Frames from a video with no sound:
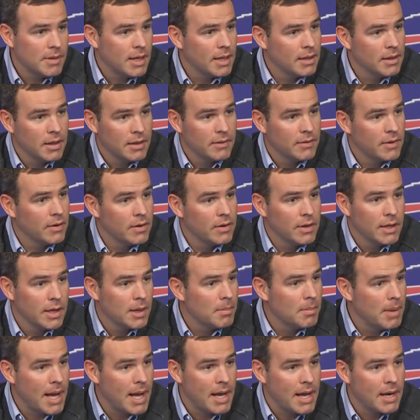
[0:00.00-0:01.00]
I love everything
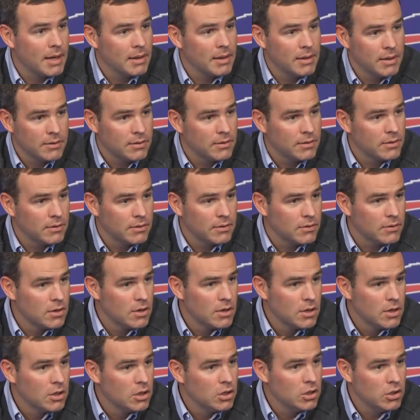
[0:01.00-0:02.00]
about it. This is
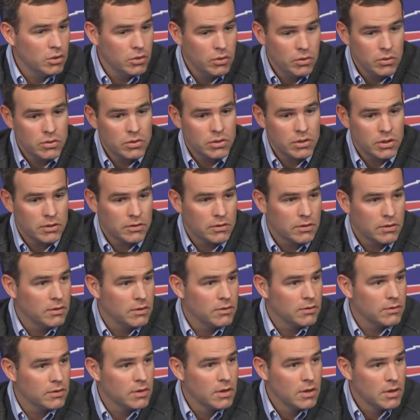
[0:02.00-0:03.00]
huge. This
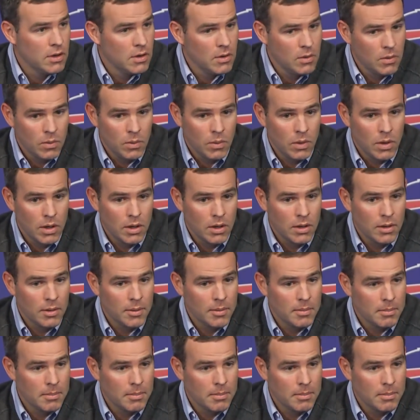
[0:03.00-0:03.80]
is where